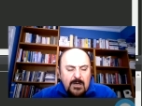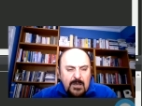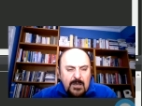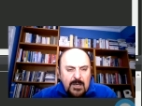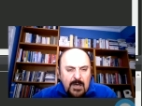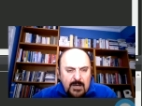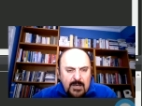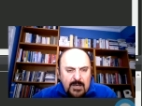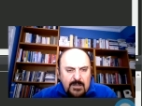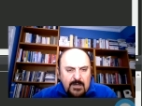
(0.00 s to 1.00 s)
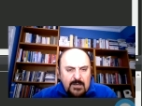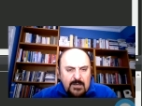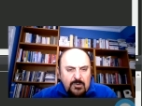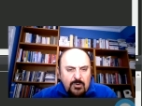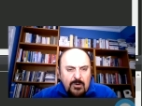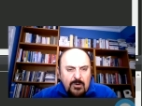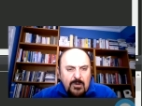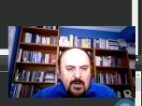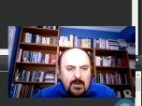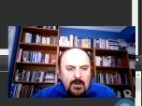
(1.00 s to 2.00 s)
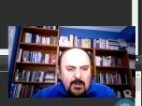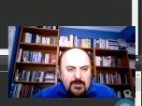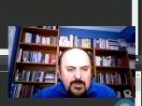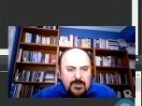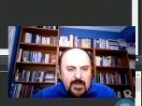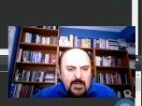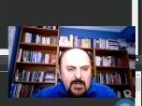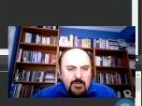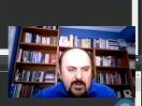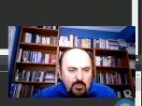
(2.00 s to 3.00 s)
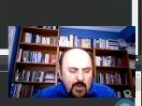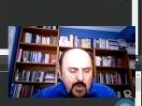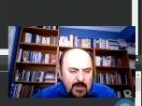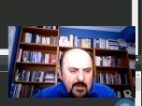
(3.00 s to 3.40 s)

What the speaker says: identical to string 21.